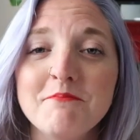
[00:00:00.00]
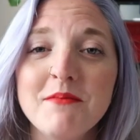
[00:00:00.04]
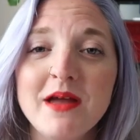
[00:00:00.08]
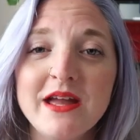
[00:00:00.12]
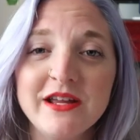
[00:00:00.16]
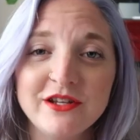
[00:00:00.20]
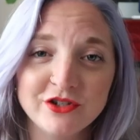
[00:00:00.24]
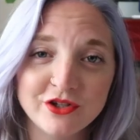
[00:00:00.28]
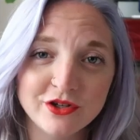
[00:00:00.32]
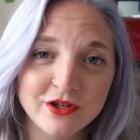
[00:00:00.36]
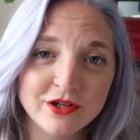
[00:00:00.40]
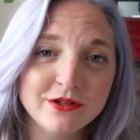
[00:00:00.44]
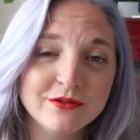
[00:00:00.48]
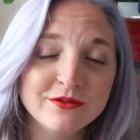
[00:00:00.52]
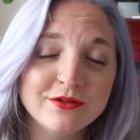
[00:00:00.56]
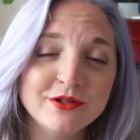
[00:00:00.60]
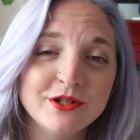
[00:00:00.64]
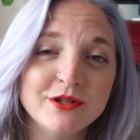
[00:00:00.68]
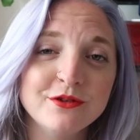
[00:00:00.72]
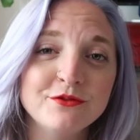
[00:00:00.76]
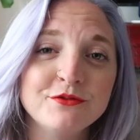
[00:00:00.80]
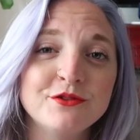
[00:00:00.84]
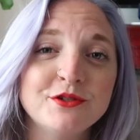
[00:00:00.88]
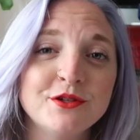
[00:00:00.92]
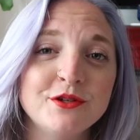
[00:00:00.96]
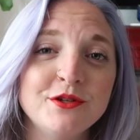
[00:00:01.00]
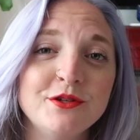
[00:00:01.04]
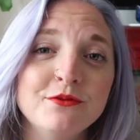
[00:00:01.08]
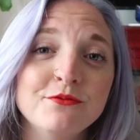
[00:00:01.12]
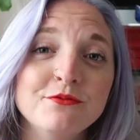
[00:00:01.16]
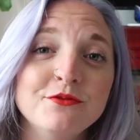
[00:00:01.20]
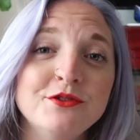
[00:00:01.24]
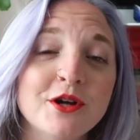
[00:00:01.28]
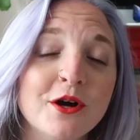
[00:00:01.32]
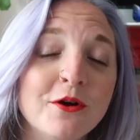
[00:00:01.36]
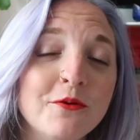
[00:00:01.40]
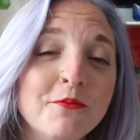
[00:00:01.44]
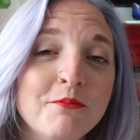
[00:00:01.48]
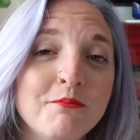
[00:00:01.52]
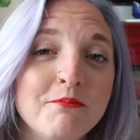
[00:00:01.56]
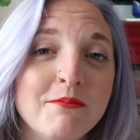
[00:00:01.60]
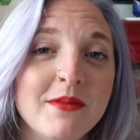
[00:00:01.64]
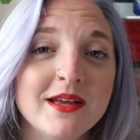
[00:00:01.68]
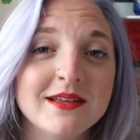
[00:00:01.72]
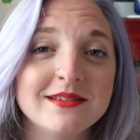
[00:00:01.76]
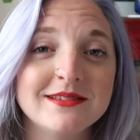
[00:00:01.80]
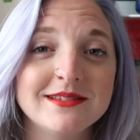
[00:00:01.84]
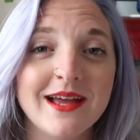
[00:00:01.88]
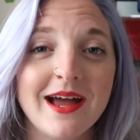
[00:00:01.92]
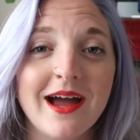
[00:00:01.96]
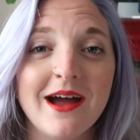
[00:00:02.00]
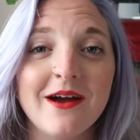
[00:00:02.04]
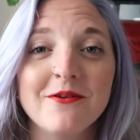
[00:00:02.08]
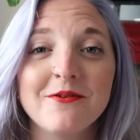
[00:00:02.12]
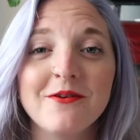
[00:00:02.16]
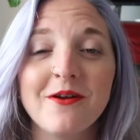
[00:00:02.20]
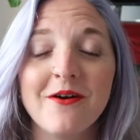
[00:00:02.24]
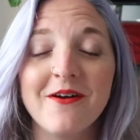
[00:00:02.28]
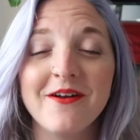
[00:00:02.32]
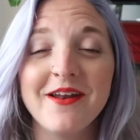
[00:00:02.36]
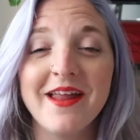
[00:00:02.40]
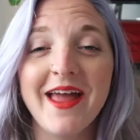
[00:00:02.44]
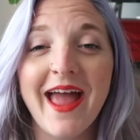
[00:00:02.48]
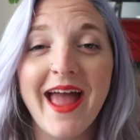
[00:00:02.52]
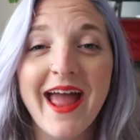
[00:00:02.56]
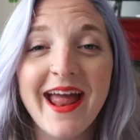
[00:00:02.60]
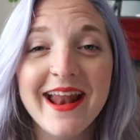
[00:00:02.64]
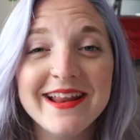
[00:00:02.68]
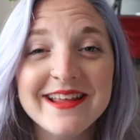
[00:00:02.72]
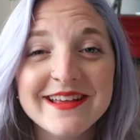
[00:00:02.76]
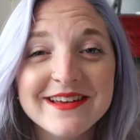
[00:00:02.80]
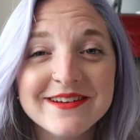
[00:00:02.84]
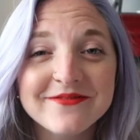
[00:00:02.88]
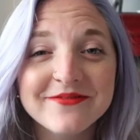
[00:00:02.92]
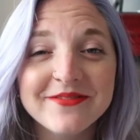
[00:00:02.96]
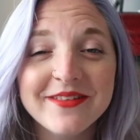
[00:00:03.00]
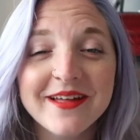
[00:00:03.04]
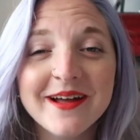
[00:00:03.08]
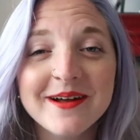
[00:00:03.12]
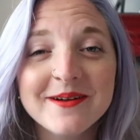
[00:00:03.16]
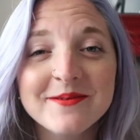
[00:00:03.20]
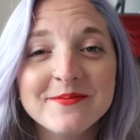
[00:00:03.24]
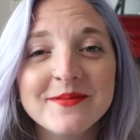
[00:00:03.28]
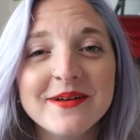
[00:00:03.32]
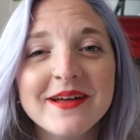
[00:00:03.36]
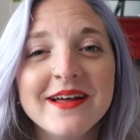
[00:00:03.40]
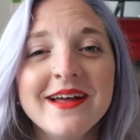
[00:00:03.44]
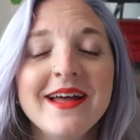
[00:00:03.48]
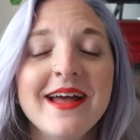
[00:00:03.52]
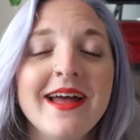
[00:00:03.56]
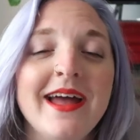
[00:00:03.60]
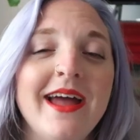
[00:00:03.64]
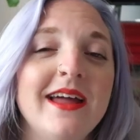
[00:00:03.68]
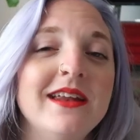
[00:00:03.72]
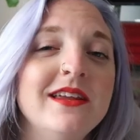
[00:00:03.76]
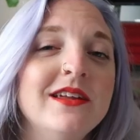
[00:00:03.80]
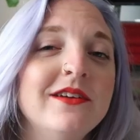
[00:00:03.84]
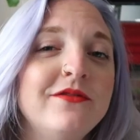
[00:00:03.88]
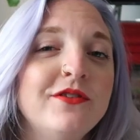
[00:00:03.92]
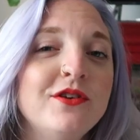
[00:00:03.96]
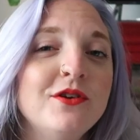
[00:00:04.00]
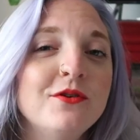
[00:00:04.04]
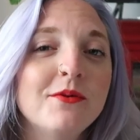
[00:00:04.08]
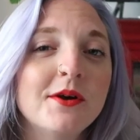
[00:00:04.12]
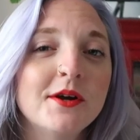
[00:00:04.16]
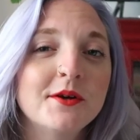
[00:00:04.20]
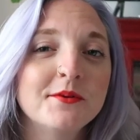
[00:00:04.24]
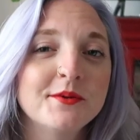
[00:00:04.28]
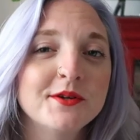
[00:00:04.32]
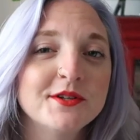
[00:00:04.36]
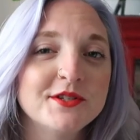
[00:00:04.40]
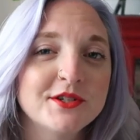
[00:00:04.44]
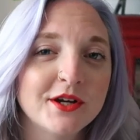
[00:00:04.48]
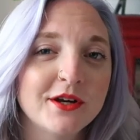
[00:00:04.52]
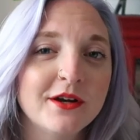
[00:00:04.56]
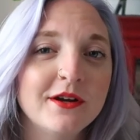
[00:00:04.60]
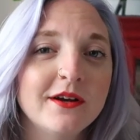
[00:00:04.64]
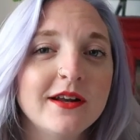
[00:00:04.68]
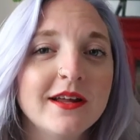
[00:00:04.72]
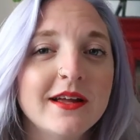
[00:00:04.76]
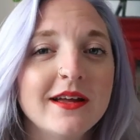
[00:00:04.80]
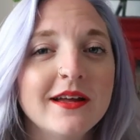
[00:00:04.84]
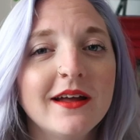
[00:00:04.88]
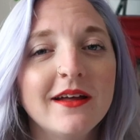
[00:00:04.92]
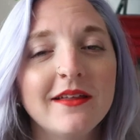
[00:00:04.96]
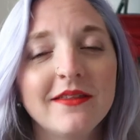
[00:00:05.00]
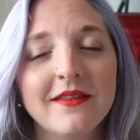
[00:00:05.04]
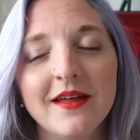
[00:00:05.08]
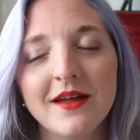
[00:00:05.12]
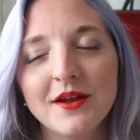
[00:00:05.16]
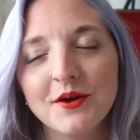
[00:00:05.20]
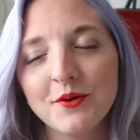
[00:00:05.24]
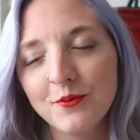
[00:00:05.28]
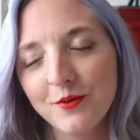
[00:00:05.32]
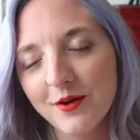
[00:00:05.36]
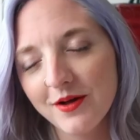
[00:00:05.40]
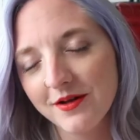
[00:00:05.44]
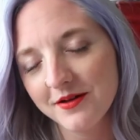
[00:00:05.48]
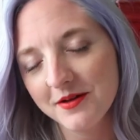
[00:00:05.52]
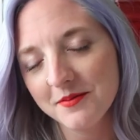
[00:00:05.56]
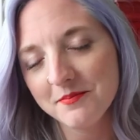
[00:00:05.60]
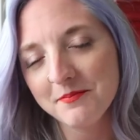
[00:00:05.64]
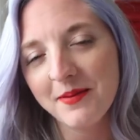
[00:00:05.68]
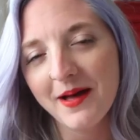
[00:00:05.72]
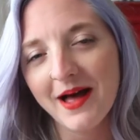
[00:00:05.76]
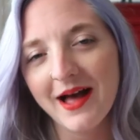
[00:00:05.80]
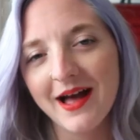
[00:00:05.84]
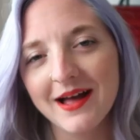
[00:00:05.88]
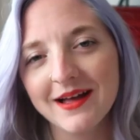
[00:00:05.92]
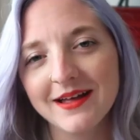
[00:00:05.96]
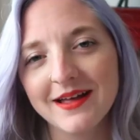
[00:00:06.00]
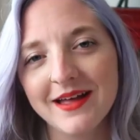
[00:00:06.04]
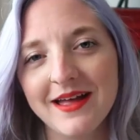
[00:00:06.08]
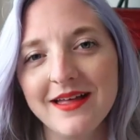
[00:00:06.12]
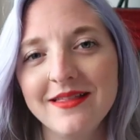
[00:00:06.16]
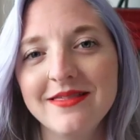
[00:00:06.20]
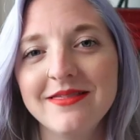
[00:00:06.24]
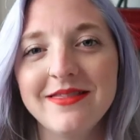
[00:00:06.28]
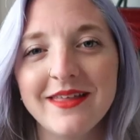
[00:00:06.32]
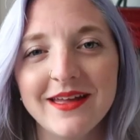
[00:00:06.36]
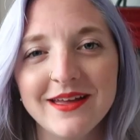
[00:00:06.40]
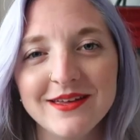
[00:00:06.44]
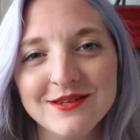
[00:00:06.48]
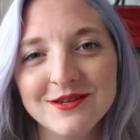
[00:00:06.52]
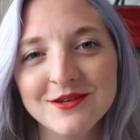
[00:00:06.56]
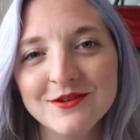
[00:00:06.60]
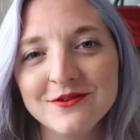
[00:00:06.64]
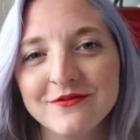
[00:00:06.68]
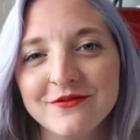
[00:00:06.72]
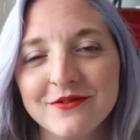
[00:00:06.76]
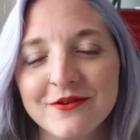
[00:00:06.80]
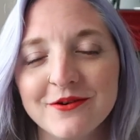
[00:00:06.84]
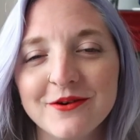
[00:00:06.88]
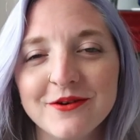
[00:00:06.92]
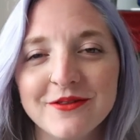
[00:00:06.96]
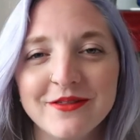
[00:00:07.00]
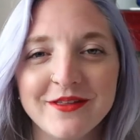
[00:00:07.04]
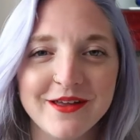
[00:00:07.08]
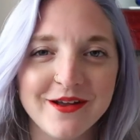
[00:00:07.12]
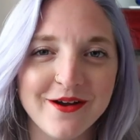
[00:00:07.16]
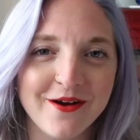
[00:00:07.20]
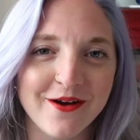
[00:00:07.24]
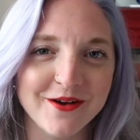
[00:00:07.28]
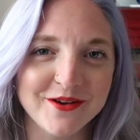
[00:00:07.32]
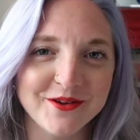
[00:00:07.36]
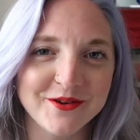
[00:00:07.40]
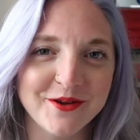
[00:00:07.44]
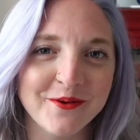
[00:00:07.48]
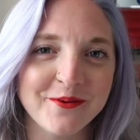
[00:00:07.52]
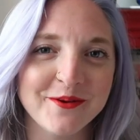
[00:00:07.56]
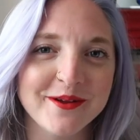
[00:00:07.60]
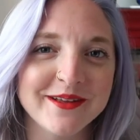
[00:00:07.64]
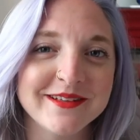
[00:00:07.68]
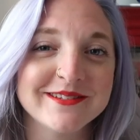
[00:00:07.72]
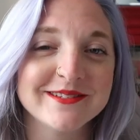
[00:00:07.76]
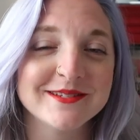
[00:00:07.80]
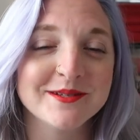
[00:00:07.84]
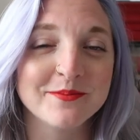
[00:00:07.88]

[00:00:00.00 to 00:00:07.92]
make sure you do so you don't miss out on any of them. And if you are returning, then welcome back and thank you for the ongoing